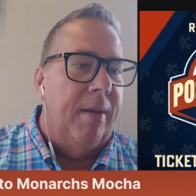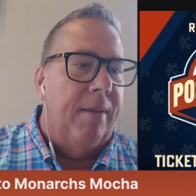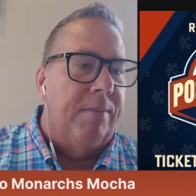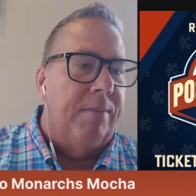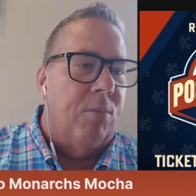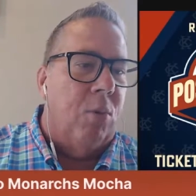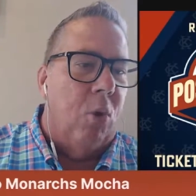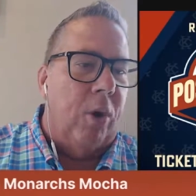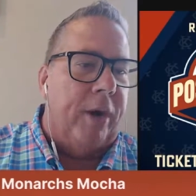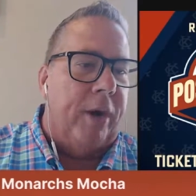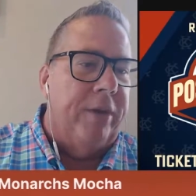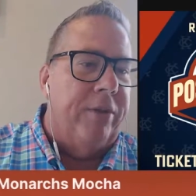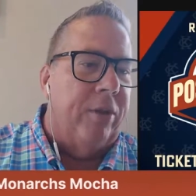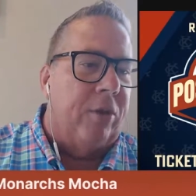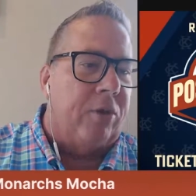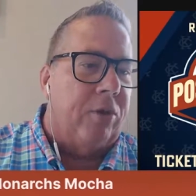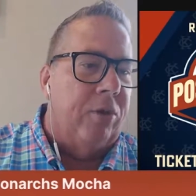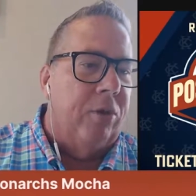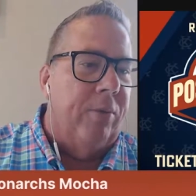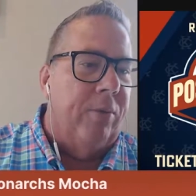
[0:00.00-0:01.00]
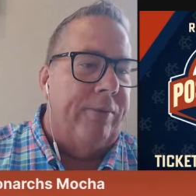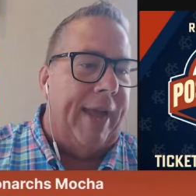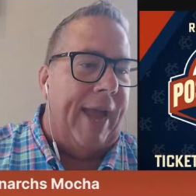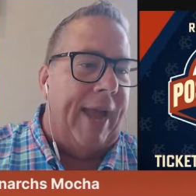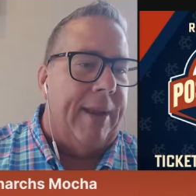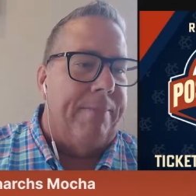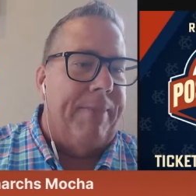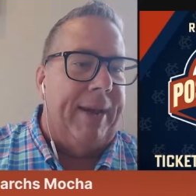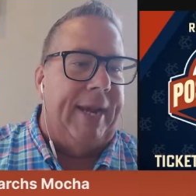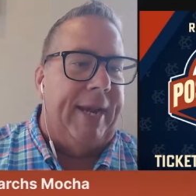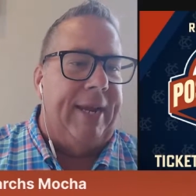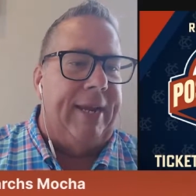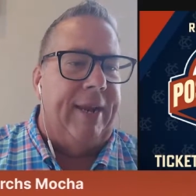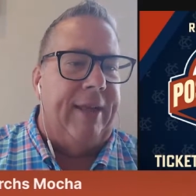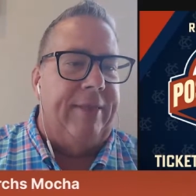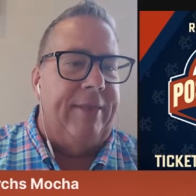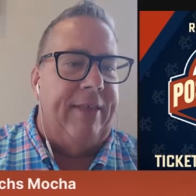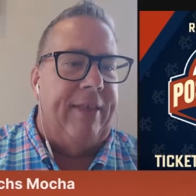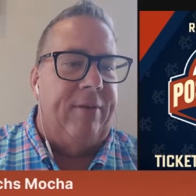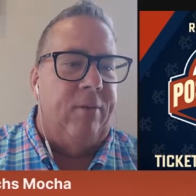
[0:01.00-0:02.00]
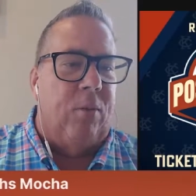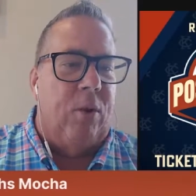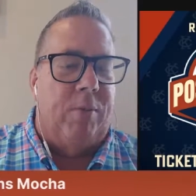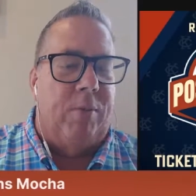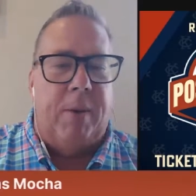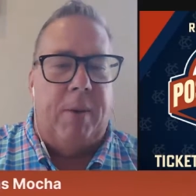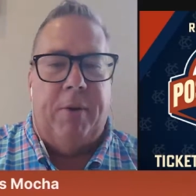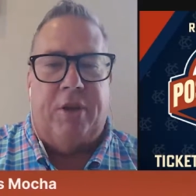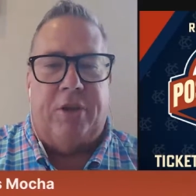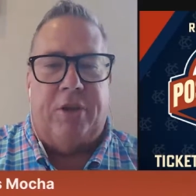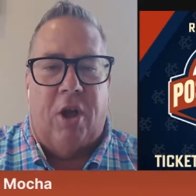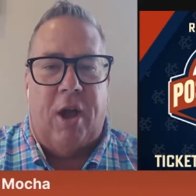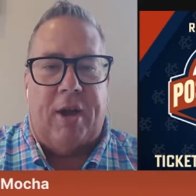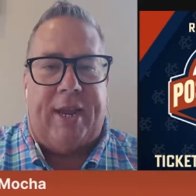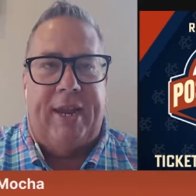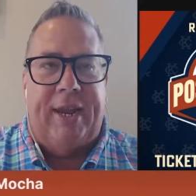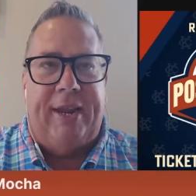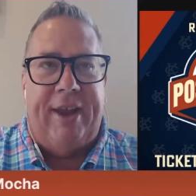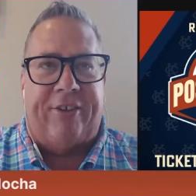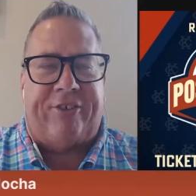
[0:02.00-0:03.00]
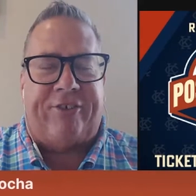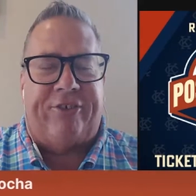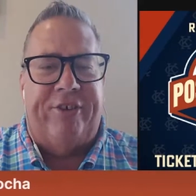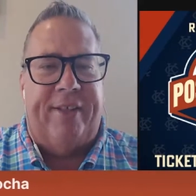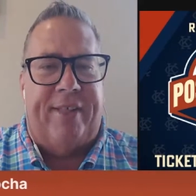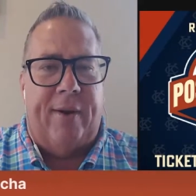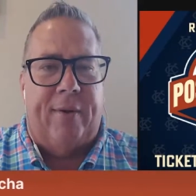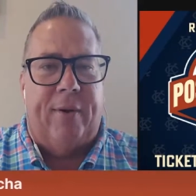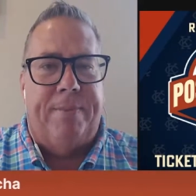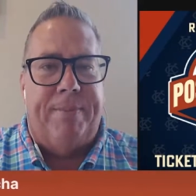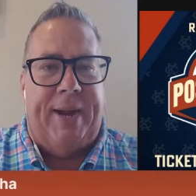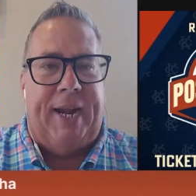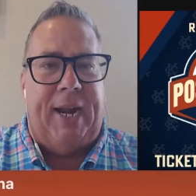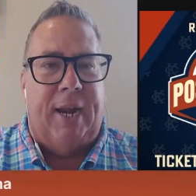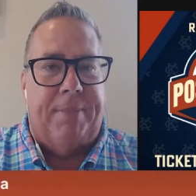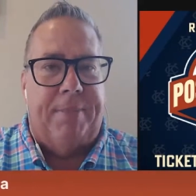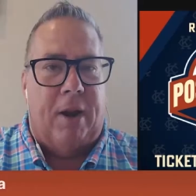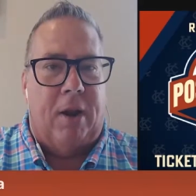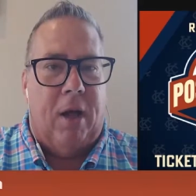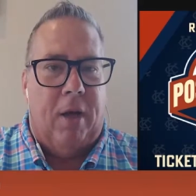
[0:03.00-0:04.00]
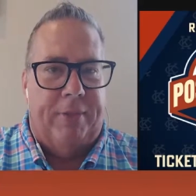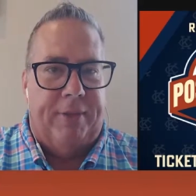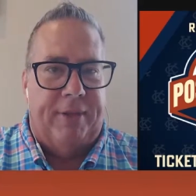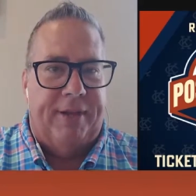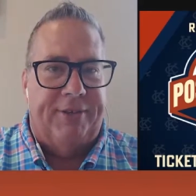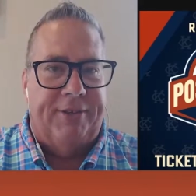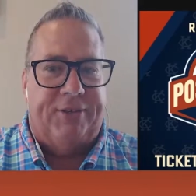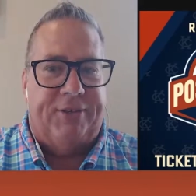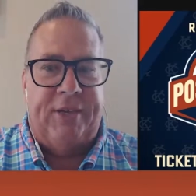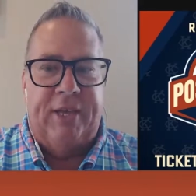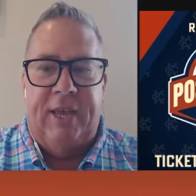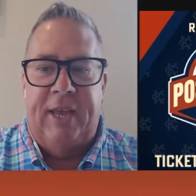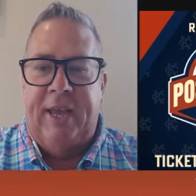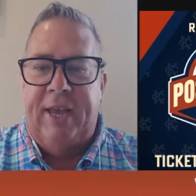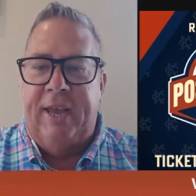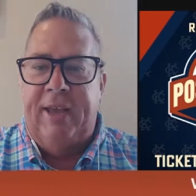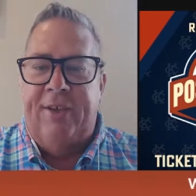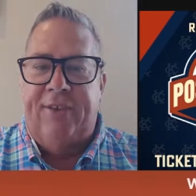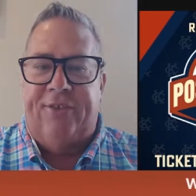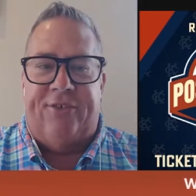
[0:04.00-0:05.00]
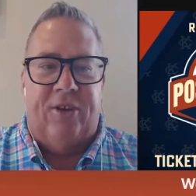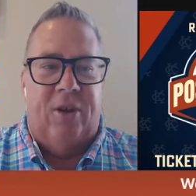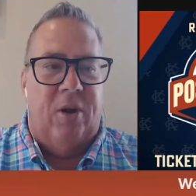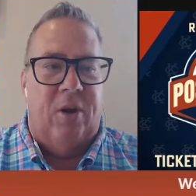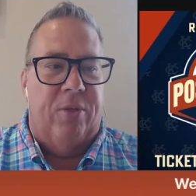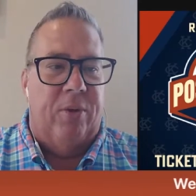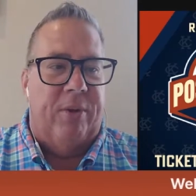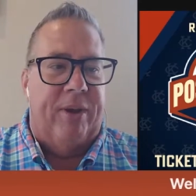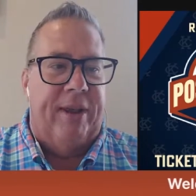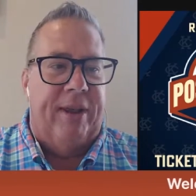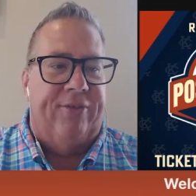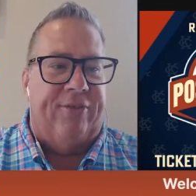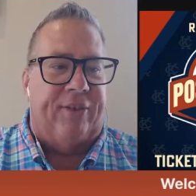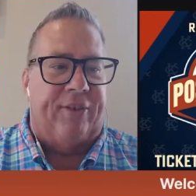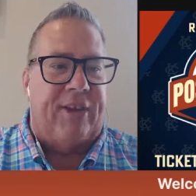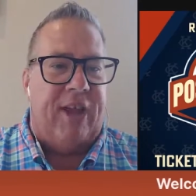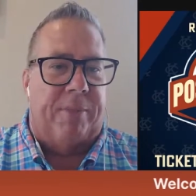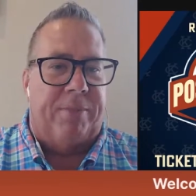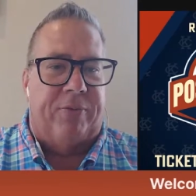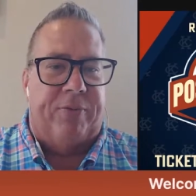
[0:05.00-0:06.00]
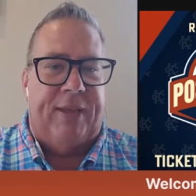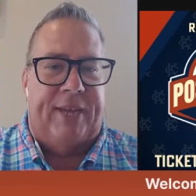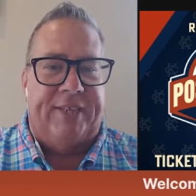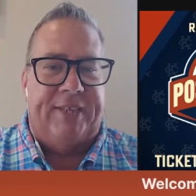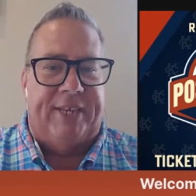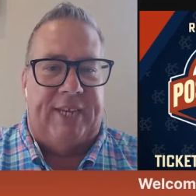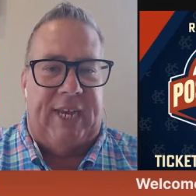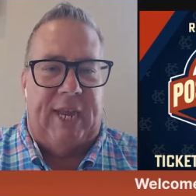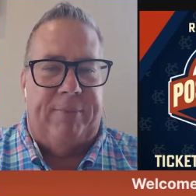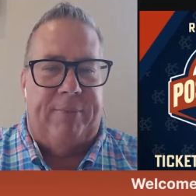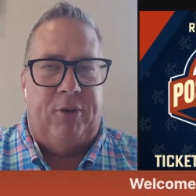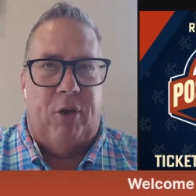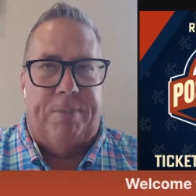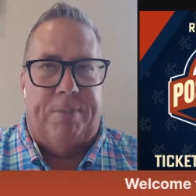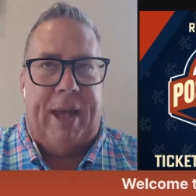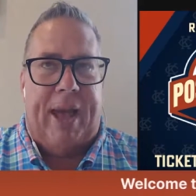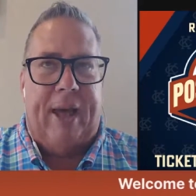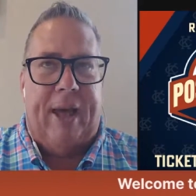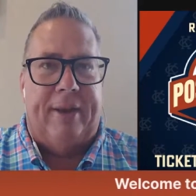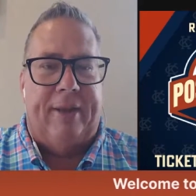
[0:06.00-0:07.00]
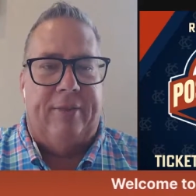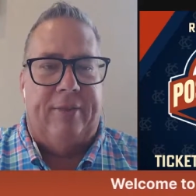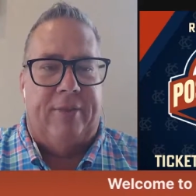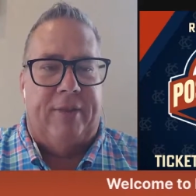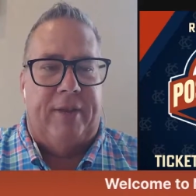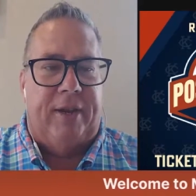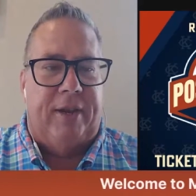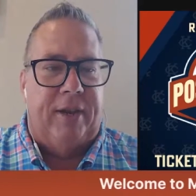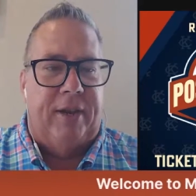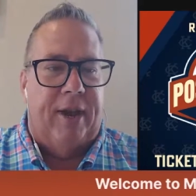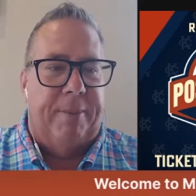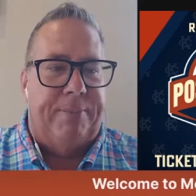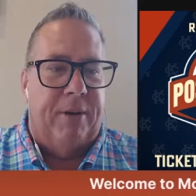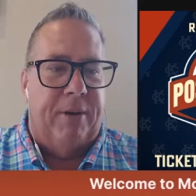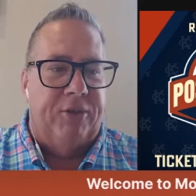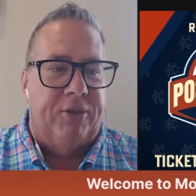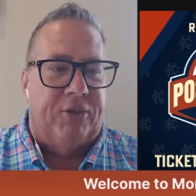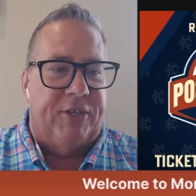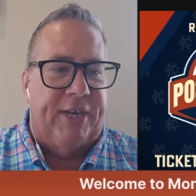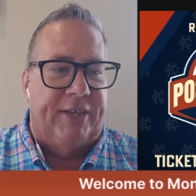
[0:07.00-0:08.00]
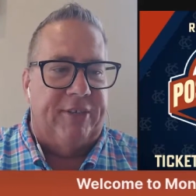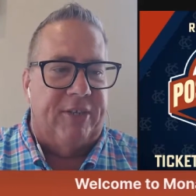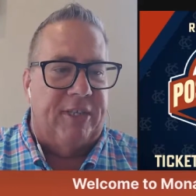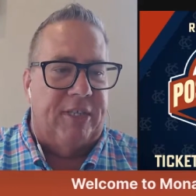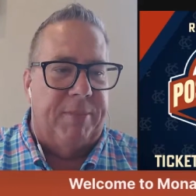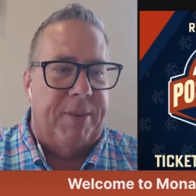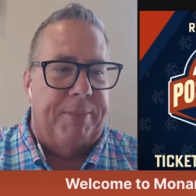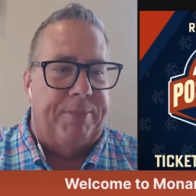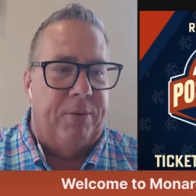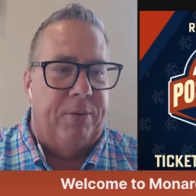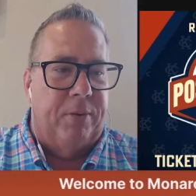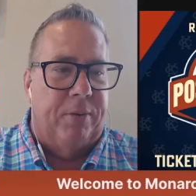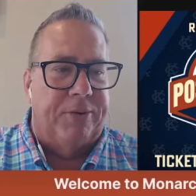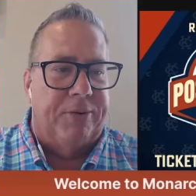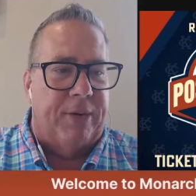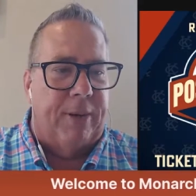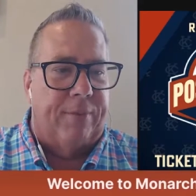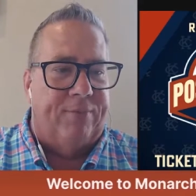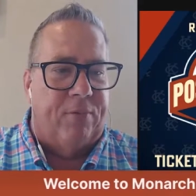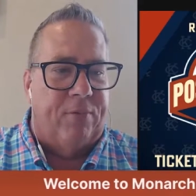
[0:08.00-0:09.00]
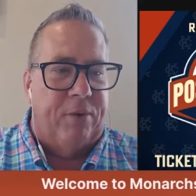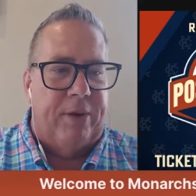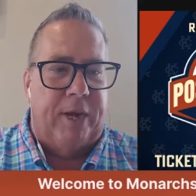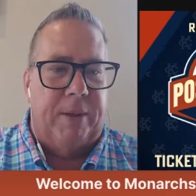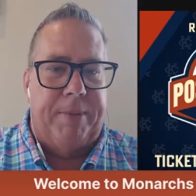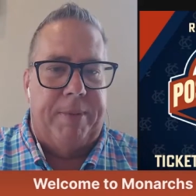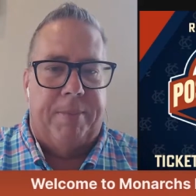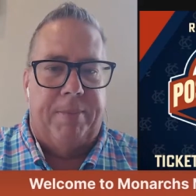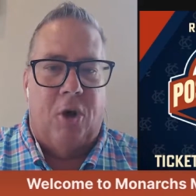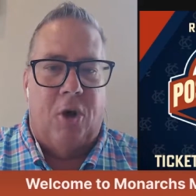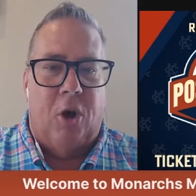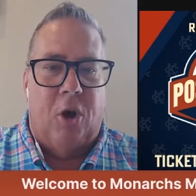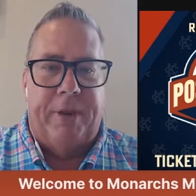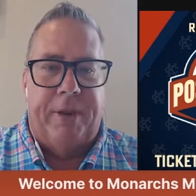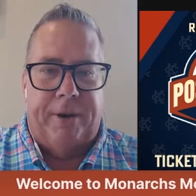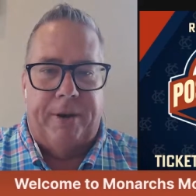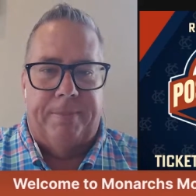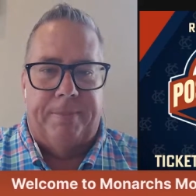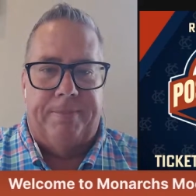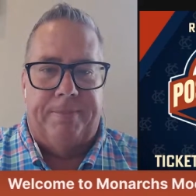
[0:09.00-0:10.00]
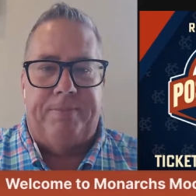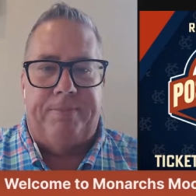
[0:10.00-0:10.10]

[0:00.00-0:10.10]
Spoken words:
Morgan and the crew, they had a meeting. When we were talking yesterday, they were meeting about all this. So there is a couple things to give you about the postseason. So let me pull those up for you. Give me a moment here.